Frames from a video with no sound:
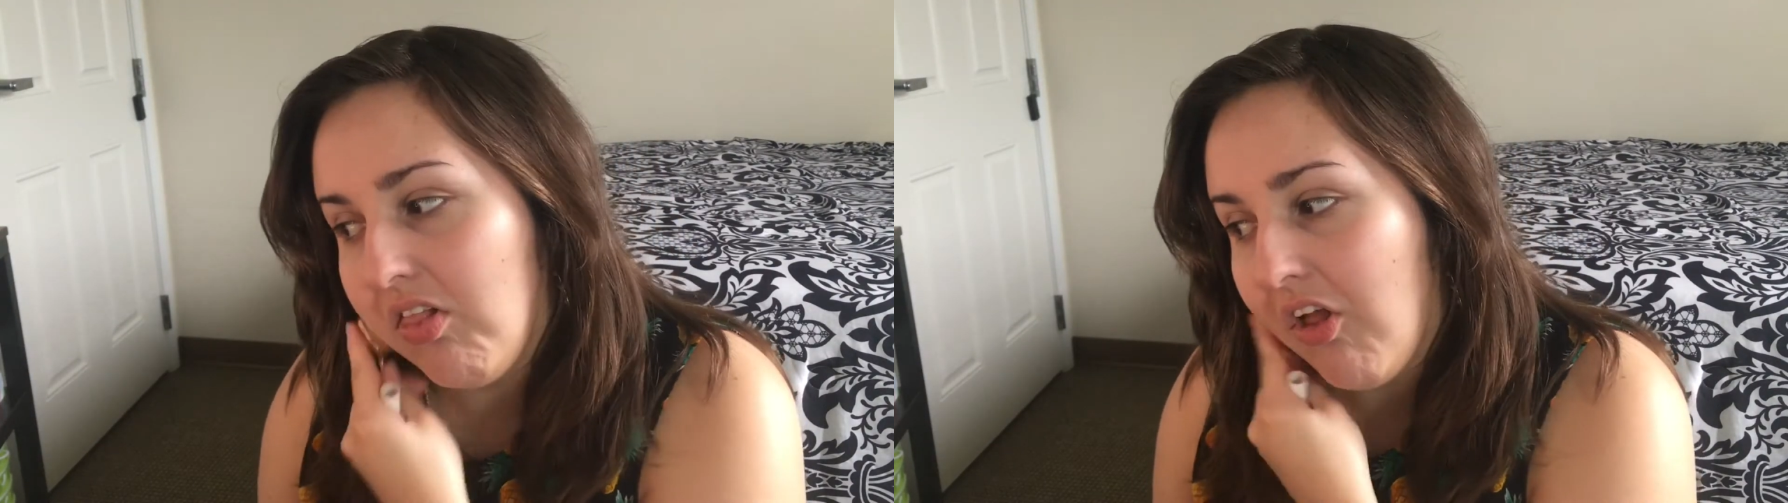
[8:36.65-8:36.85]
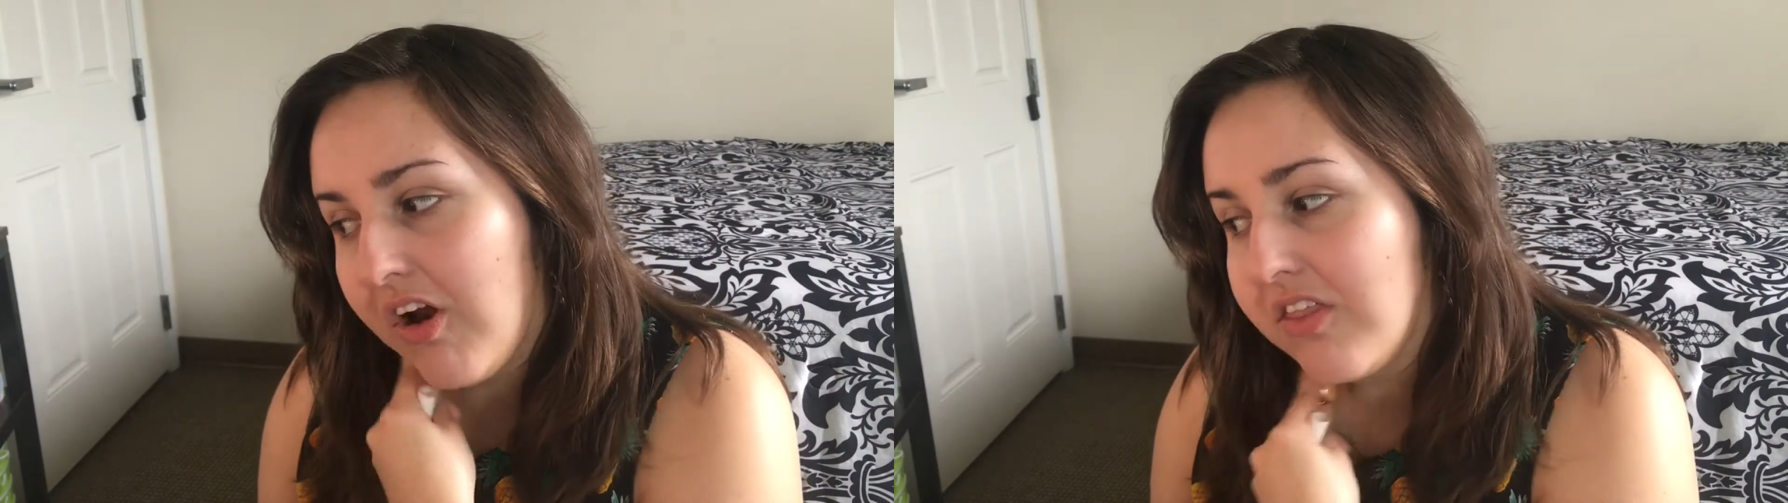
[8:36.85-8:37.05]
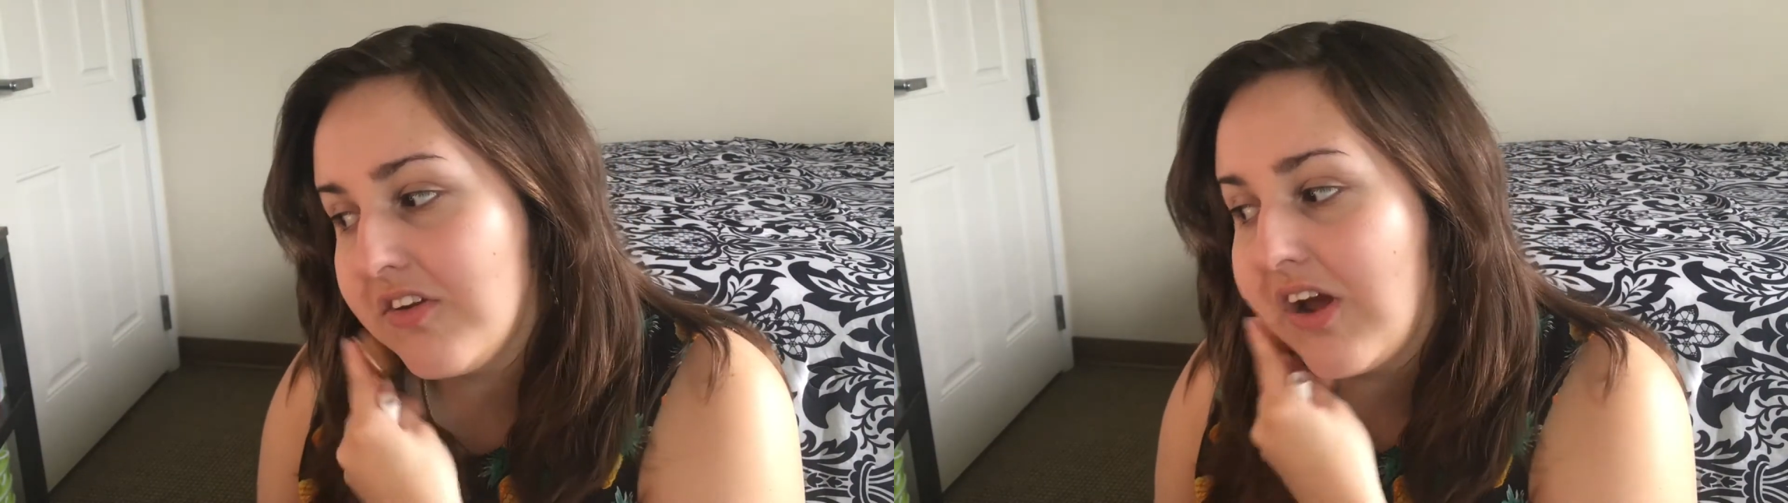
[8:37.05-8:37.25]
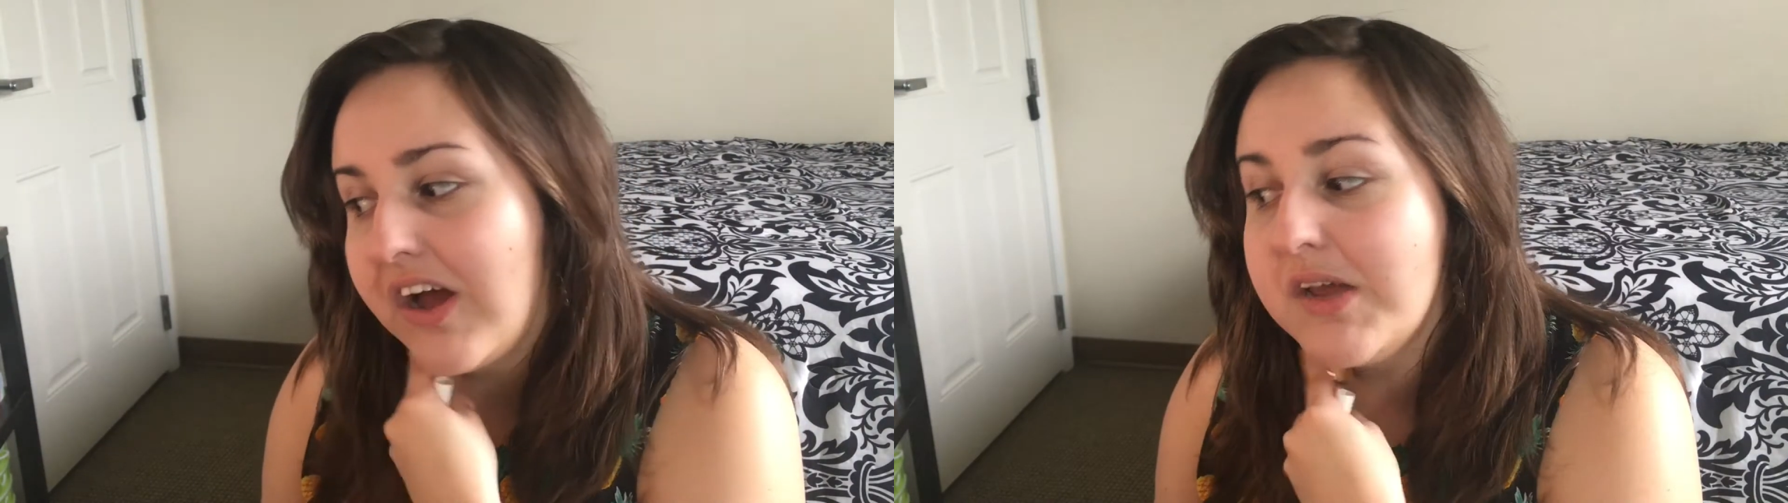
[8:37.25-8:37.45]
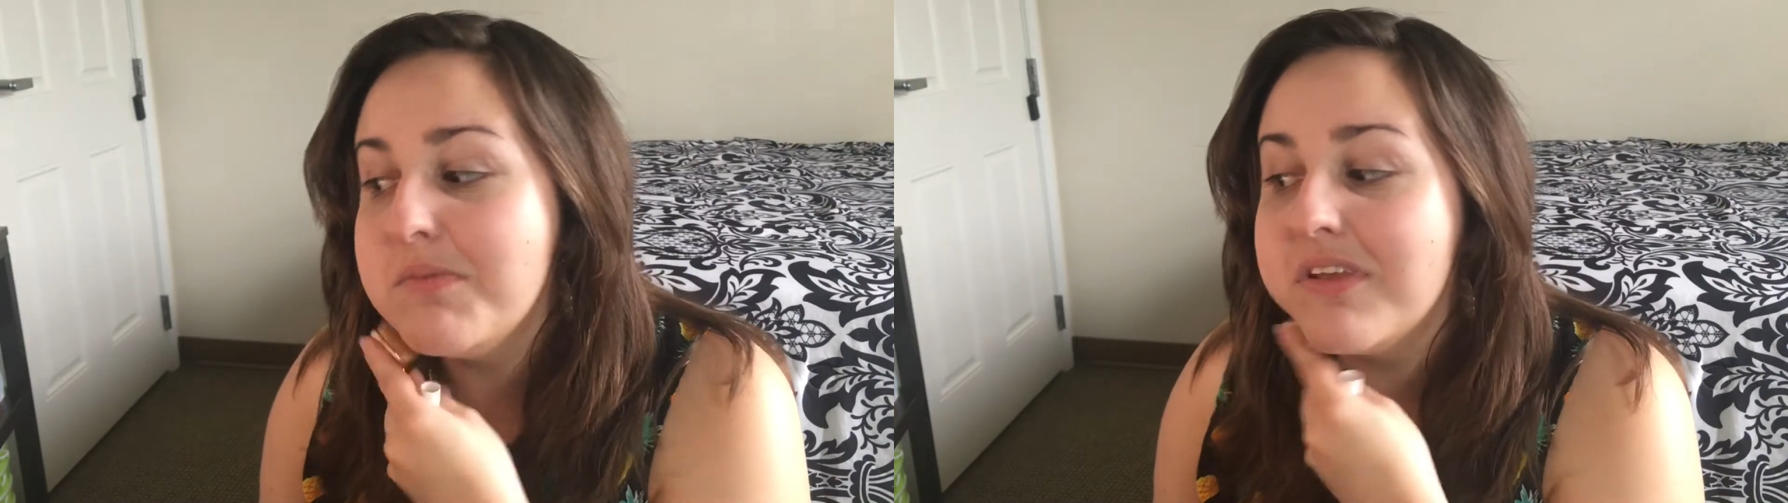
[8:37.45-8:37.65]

lot of the time